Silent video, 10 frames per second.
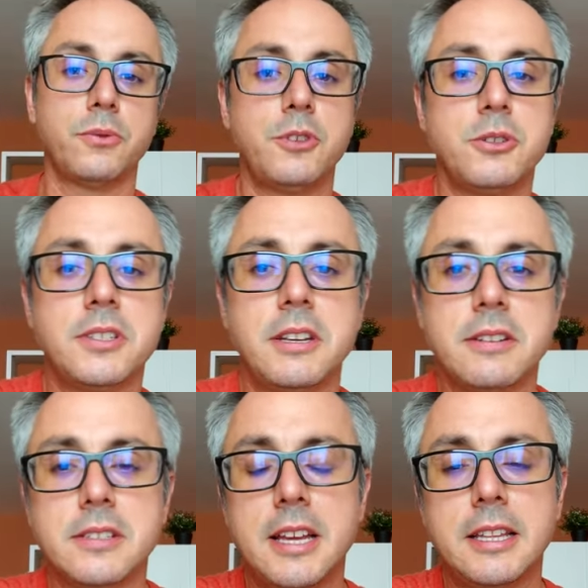of
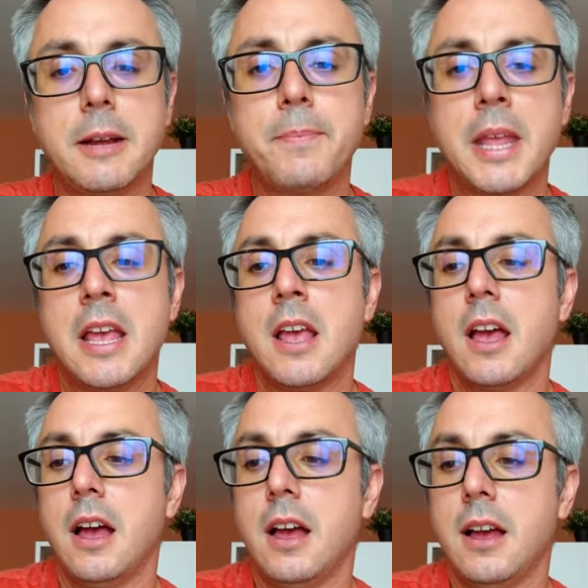U-series data.
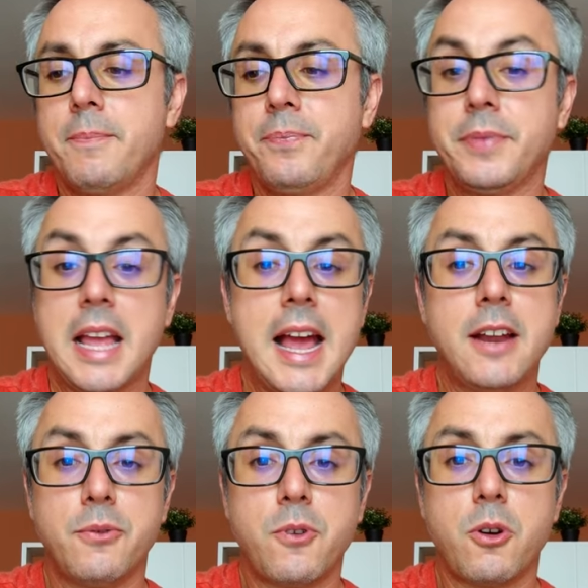
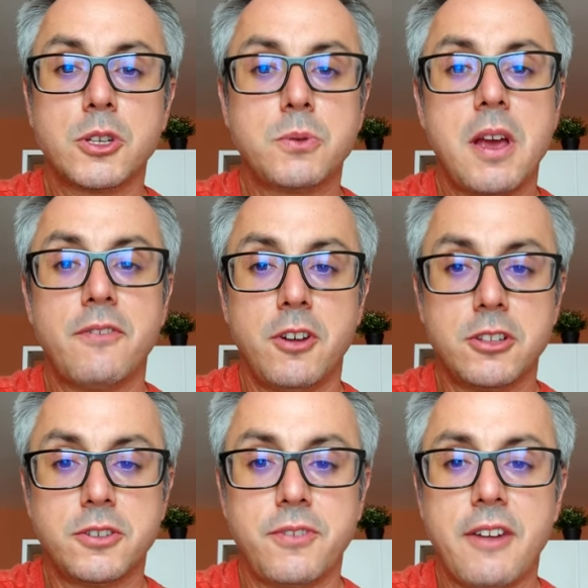And of course, we have
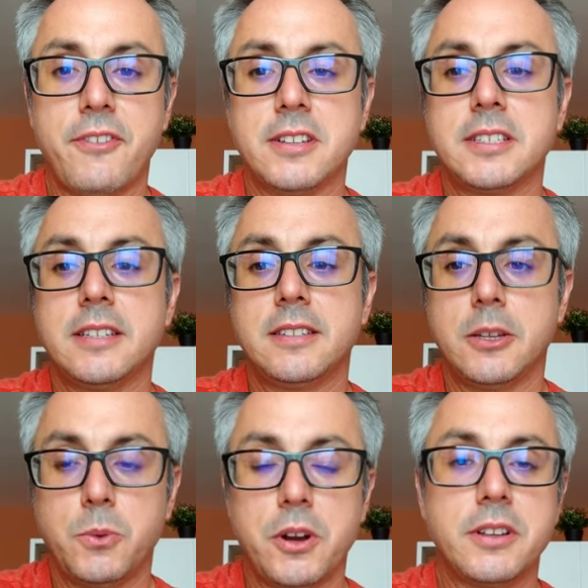lots of references
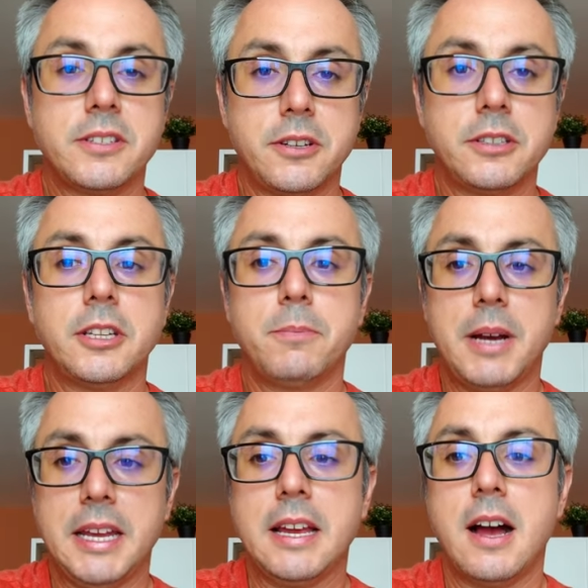that were inserted
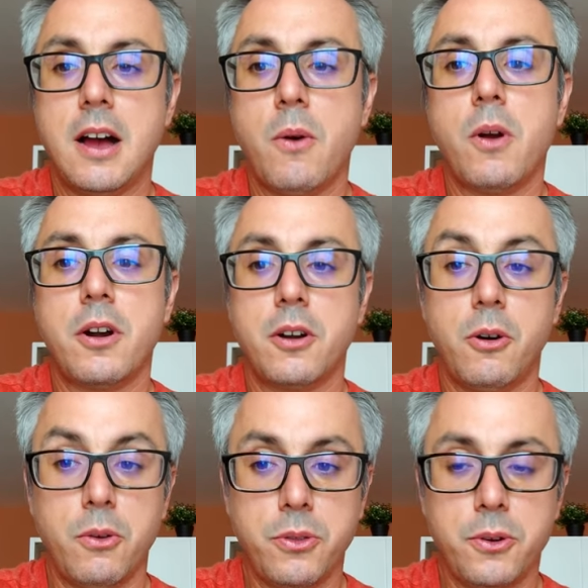by our
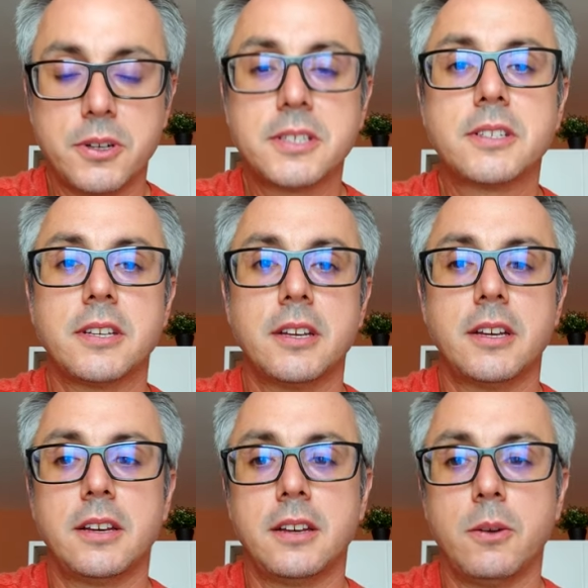authors
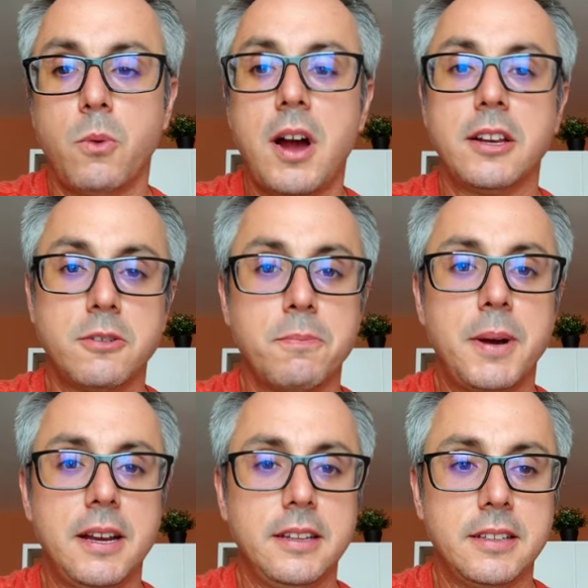while
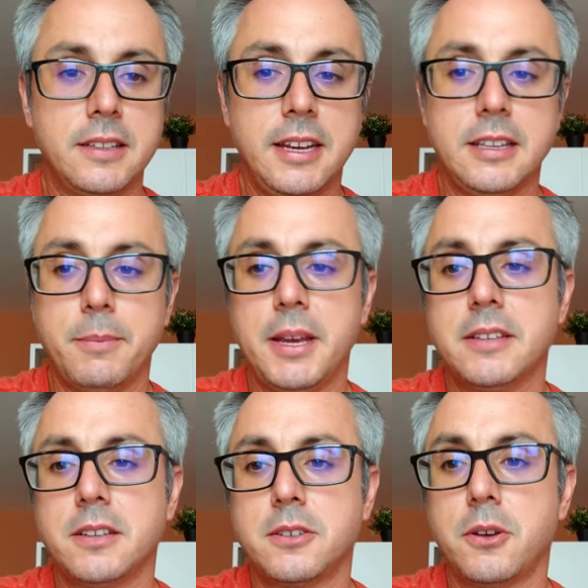compiling the
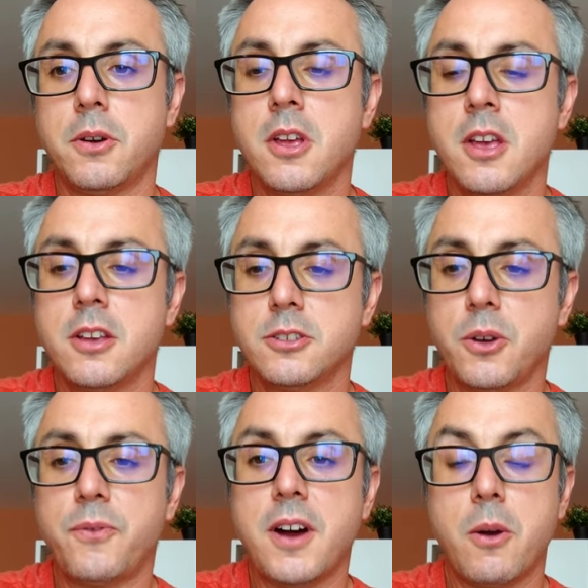database.
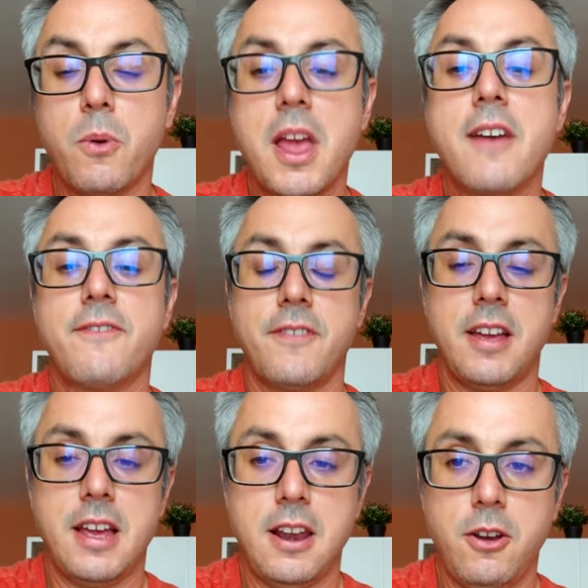So far, we have
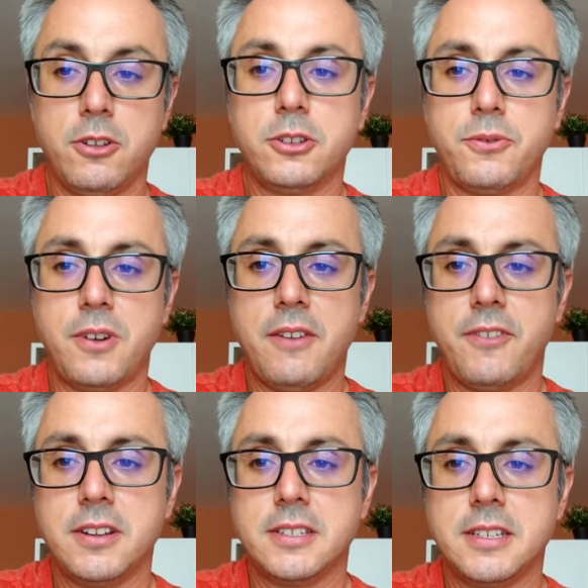a lot of
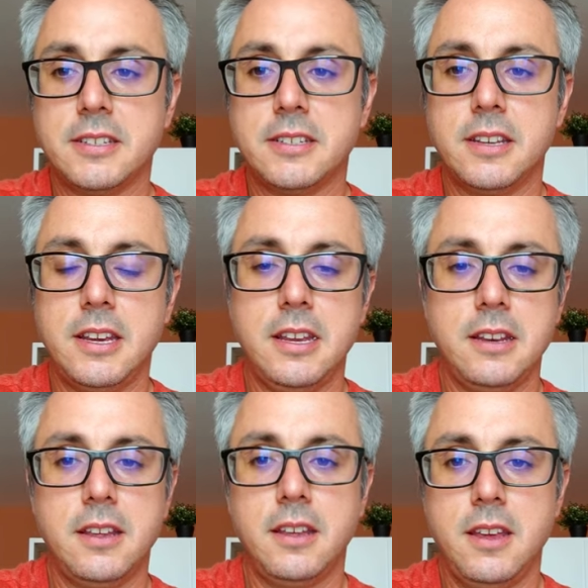references
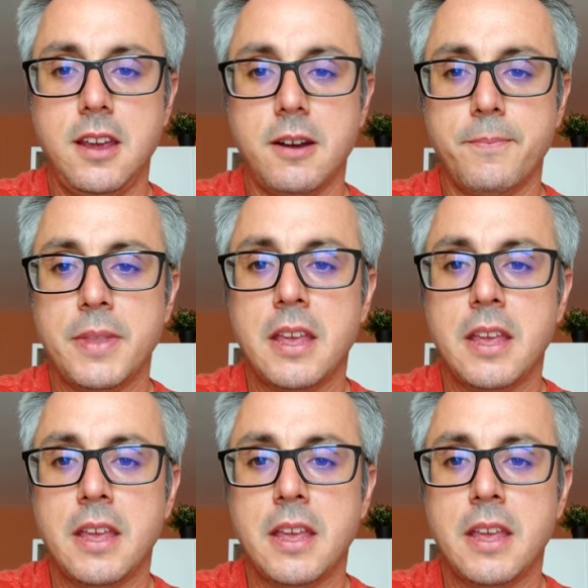in here.